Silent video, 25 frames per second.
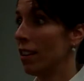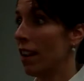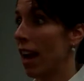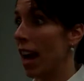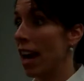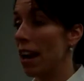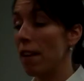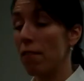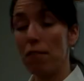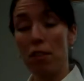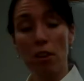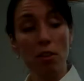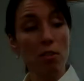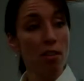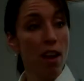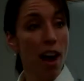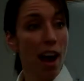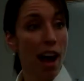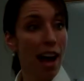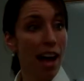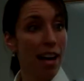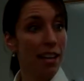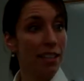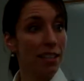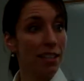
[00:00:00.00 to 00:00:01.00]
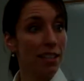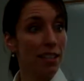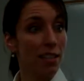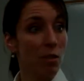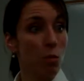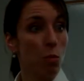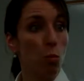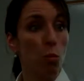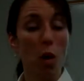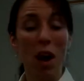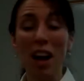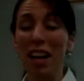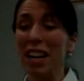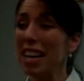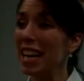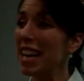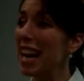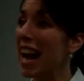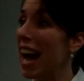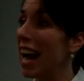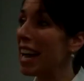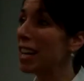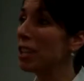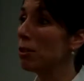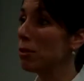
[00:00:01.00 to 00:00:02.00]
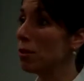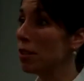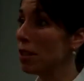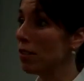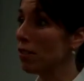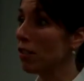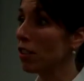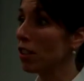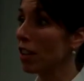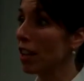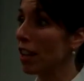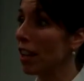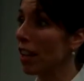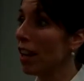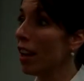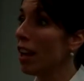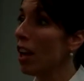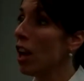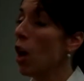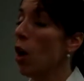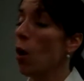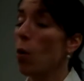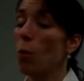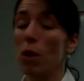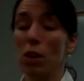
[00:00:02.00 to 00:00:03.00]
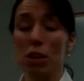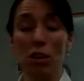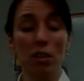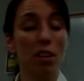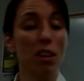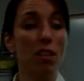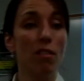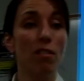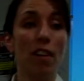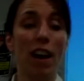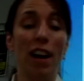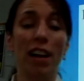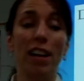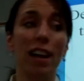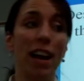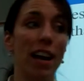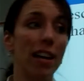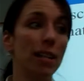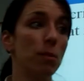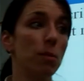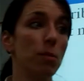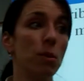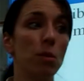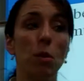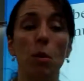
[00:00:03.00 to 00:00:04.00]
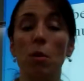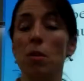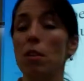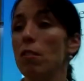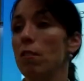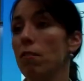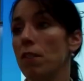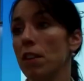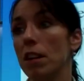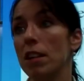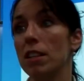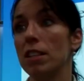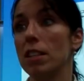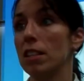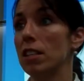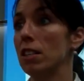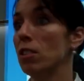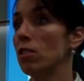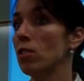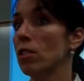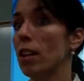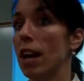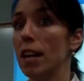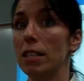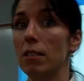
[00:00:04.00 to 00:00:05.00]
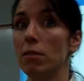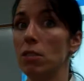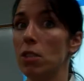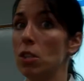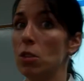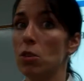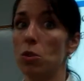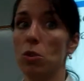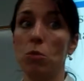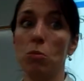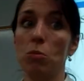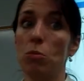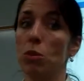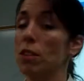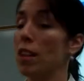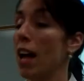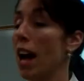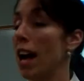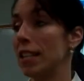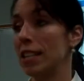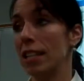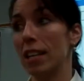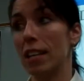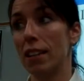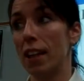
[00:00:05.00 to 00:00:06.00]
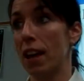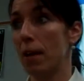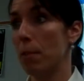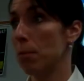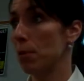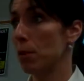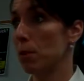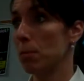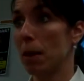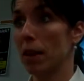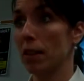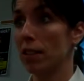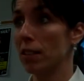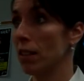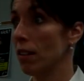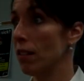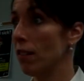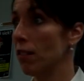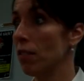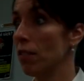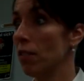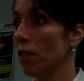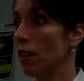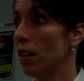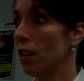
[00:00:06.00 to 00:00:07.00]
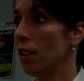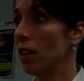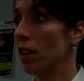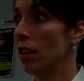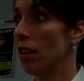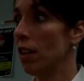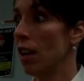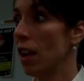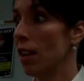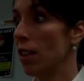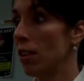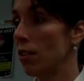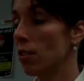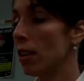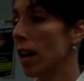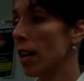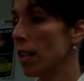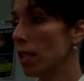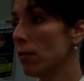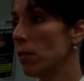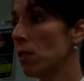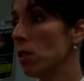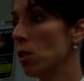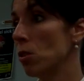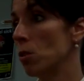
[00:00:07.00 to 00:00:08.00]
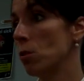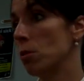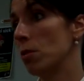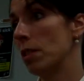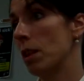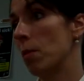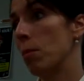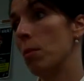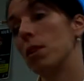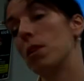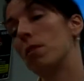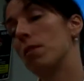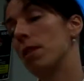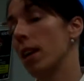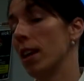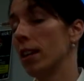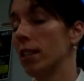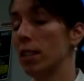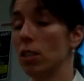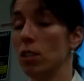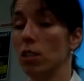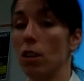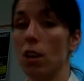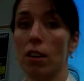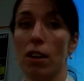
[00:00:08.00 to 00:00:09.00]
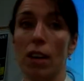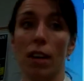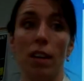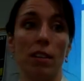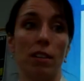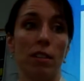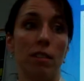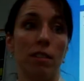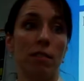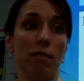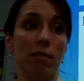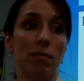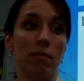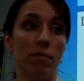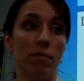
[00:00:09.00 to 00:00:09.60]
And if they're not, what can I do differently? What you're going to find, guys, when you go in the field is there's lots of teachers who will not take that perspective. There's lots of teachers who will say, well, you can't teach all kids.